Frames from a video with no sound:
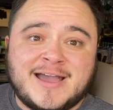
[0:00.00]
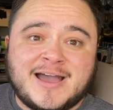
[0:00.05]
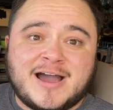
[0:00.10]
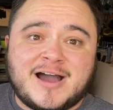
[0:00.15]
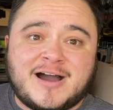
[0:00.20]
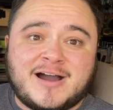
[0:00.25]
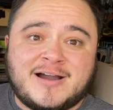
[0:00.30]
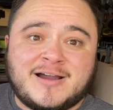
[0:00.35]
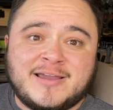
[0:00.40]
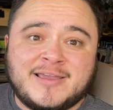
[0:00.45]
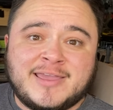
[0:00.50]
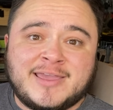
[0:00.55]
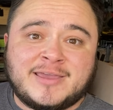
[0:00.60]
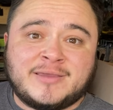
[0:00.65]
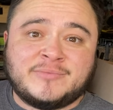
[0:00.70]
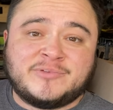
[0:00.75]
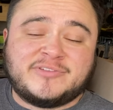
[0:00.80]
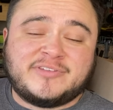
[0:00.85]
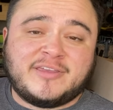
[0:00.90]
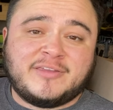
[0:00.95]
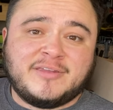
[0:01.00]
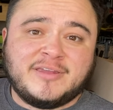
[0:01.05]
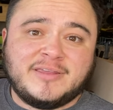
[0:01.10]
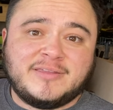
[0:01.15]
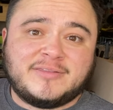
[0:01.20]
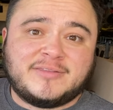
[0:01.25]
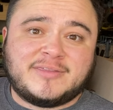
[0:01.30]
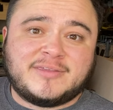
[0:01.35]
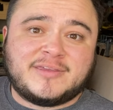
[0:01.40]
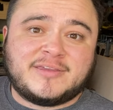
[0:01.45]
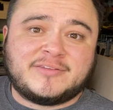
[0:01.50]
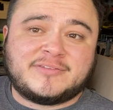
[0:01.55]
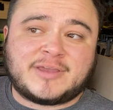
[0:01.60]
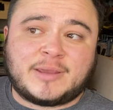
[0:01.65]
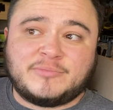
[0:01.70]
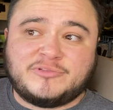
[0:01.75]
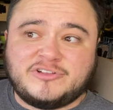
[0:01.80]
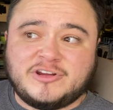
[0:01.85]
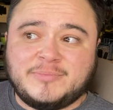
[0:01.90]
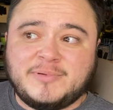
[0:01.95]
I'm shipping
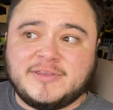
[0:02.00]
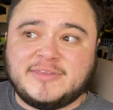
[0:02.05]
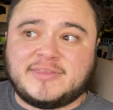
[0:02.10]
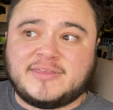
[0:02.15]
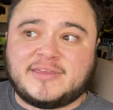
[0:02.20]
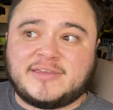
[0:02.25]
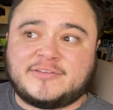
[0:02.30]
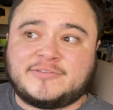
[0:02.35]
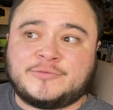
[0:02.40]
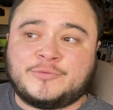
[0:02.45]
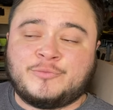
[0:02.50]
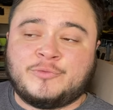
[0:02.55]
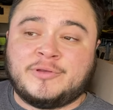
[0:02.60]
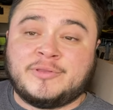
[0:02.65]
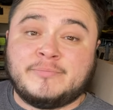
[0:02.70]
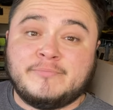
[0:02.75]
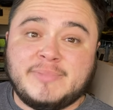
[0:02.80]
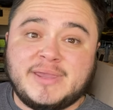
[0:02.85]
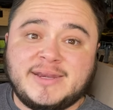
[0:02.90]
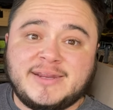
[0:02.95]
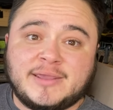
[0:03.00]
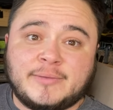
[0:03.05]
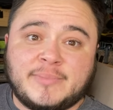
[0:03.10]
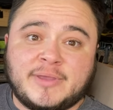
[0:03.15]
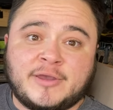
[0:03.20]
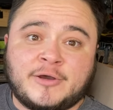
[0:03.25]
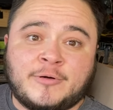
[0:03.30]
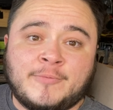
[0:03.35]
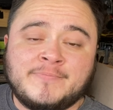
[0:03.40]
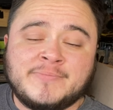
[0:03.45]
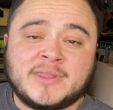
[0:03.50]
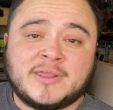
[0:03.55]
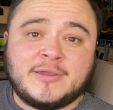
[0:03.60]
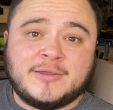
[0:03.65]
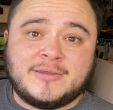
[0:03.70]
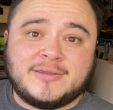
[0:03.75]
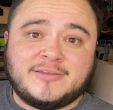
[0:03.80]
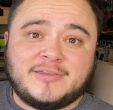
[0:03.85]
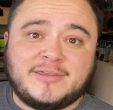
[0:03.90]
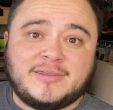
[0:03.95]
this with media mail.
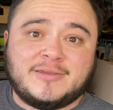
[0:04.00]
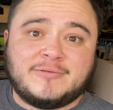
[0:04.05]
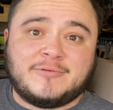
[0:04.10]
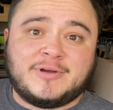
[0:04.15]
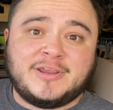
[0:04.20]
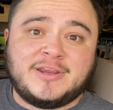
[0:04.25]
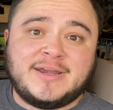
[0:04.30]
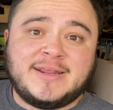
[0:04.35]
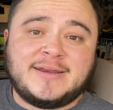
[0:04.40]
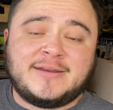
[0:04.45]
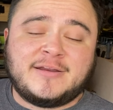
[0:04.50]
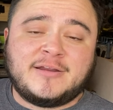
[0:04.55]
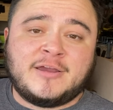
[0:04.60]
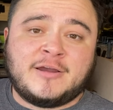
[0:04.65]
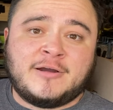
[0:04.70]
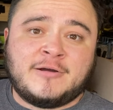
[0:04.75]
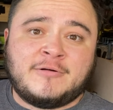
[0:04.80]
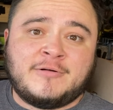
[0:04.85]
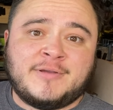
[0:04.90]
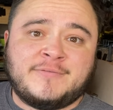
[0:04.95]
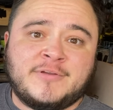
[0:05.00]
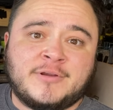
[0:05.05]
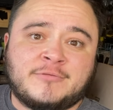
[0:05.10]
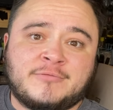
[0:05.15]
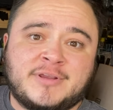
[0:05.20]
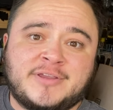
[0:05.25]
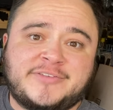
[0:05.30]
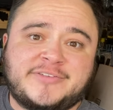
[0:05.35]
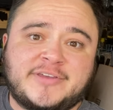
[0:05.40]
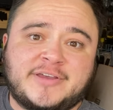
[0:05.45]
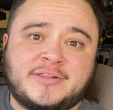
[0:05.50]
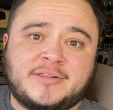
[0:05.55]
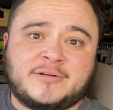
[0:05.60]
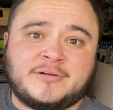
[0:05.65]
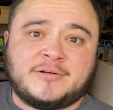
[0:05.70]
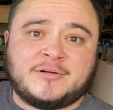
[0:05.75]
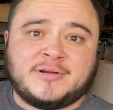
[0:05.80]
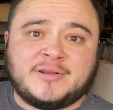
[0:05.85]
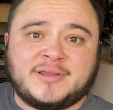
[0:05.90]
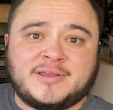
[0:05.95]
What you need to know if you're a
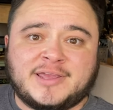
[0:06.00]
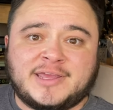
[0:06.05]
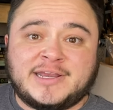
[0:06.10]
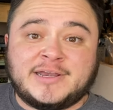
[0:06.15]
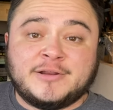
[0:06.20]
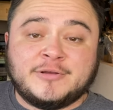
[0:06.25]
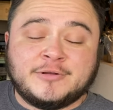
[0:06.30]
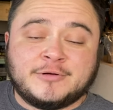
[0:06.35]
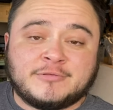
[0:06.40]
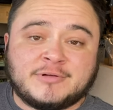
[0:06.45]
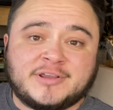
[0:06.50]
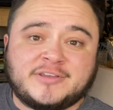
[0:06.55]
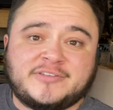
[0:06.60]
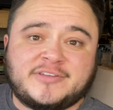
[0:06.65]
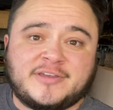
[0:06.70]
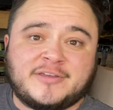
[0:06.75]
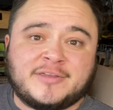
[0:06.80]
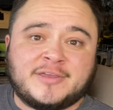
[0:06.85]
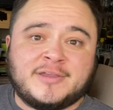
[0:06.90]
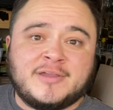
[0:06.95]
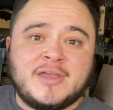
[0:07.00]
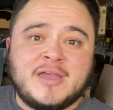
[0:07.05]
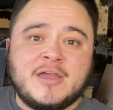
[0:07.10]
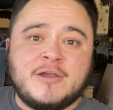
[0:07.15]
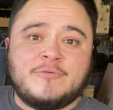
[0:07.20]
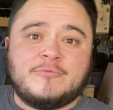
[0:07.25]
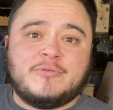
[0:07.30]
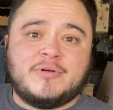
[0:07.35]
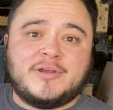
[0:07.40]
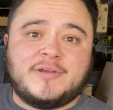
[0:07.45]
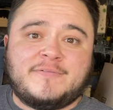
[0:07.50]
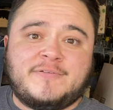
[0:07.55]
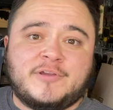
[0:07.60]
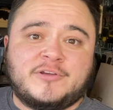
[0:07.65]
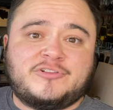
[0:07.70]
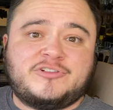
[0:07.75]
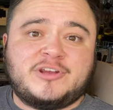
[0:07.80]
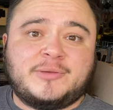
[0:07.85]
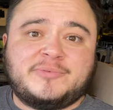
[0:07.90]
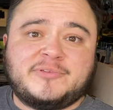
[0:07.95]
reseller and new to reselling, if you
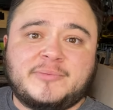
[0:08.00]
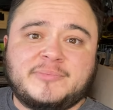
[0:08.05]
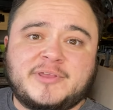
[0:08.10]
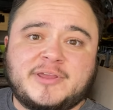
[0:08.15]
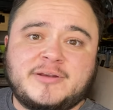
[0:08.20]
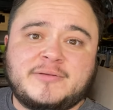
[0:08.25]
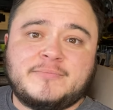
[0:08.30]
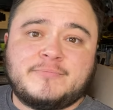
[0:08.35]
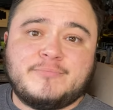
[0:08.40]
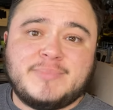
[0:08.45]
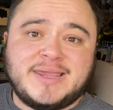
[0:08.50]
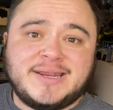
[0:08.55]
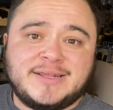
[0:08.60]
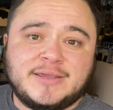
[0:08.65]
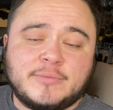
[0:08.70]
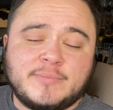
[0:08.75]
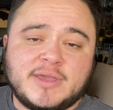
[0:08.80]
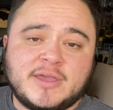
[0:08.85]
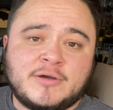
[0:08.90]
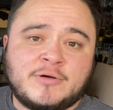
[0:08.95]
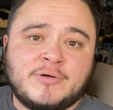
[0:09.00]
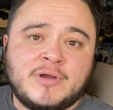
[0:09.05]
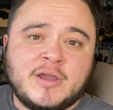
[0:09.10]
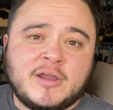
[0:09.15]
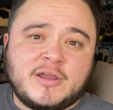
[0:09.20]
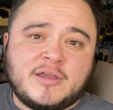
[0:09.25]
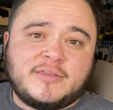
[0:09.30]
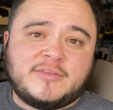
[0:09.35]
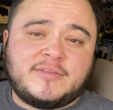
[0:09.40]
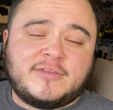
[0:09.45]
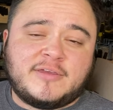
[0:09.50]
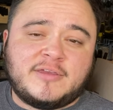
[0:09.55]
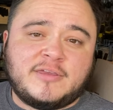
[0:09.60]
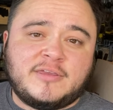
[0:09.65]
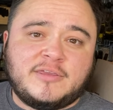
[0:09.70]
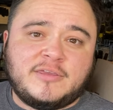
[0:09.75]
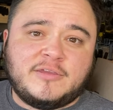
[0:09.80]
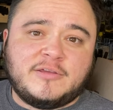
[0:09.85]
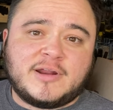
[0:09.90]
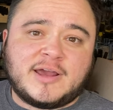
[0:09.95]
ship something media mail, the
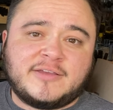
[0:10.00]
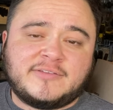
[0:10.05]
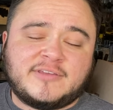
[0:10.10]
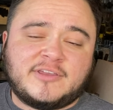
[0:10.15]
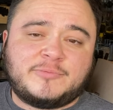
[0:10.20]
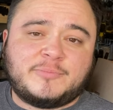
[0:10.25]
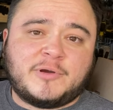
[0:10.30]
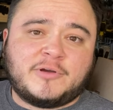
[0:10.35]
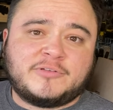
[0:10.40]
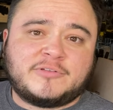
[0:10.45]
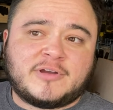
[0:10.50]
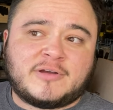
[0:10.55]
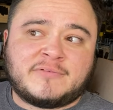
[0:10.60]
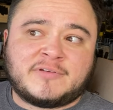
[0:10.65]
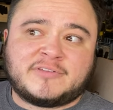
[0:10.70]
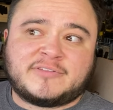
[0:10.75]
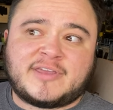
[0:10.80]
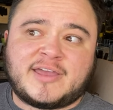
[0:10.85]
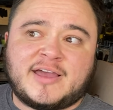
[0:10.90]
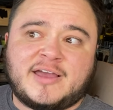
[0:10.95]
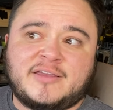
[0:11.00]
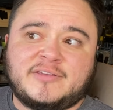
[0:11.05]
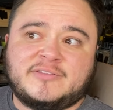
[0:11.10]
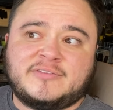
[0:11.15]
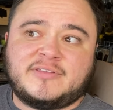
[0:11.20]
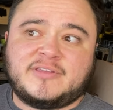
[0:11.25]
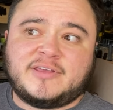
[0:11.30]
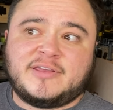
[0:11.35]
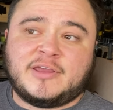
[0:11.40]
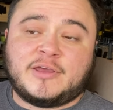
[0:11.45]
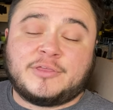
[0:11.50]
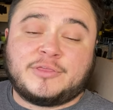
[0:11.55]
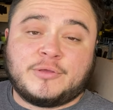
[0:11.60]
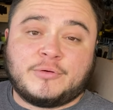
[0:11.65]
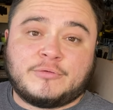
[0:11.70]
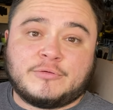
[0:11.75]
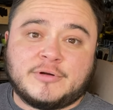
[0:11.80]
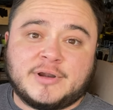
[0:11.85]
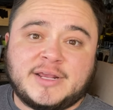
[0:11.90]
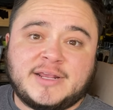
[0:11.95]
United States Post Office has the
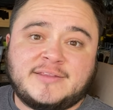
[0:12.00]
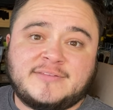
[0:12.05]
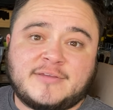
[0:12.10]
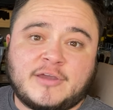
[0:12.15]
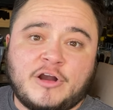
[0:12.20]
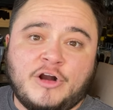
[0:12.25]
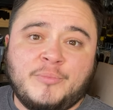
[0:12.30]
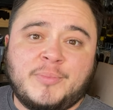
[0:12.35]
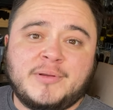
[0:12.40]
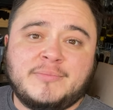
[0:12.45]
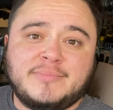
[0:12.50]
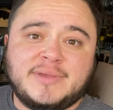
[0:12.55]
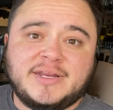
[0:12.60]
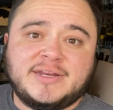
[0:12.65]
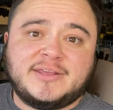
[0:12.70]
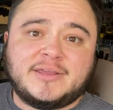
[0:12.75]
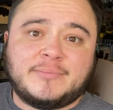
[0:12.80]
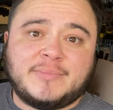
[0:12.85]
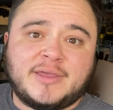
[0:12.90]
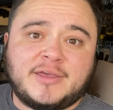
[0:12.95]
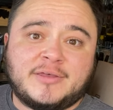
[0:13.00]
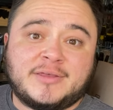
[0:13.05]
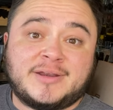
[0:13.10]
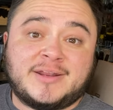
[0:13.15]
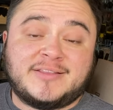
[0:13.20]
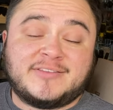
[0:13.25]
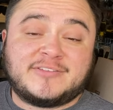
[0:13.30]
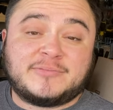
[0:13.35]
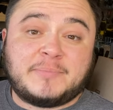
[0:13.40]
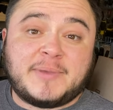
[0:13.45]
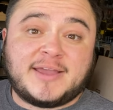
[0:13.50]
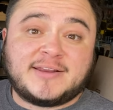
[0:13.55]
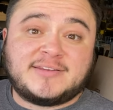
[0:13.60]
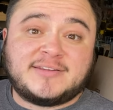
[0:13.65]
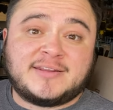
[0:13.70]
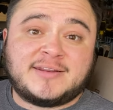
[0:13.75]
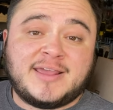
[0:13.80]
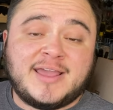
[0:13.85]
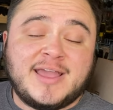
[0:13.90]
authority to open media mail and inspect it